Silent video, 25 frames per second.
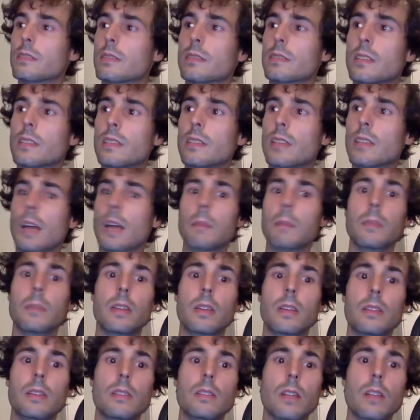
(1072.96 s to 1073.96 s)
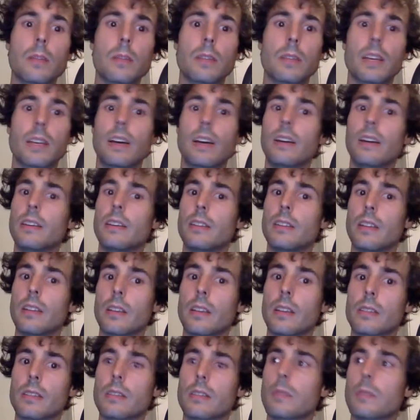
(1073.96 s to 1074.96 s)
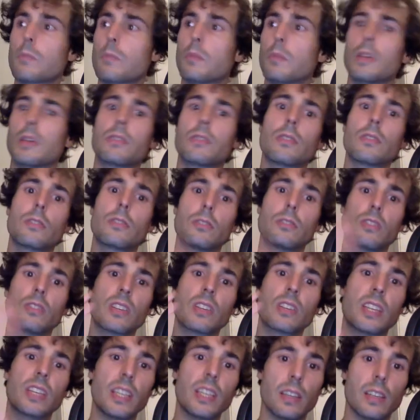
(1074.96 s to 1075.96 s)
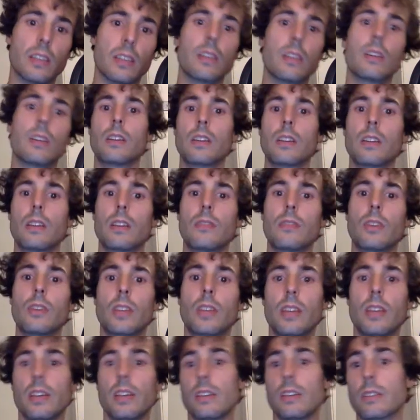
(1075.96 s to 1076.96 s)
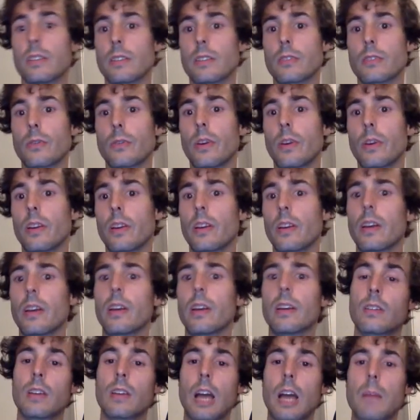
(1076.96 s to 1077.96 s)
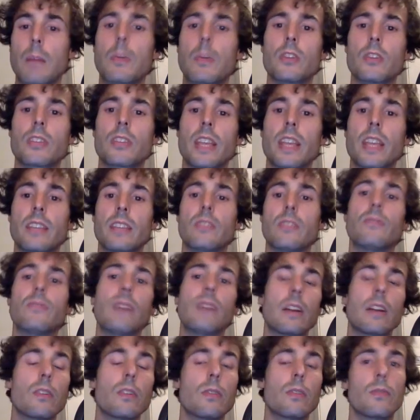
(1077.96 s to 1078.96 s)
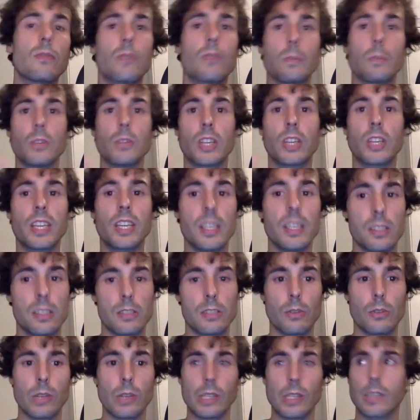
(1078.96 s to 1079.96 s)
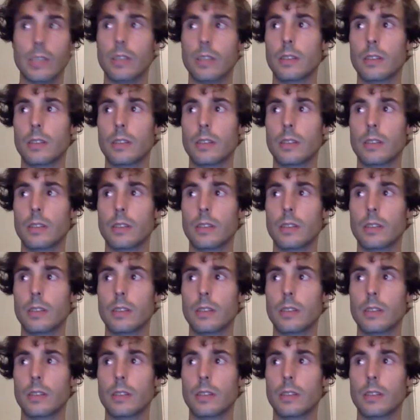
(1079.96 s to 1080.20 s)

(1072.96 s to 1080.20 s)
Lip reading: This time, it's not an index, but the key. If the key is a string, I must get the value from the key string.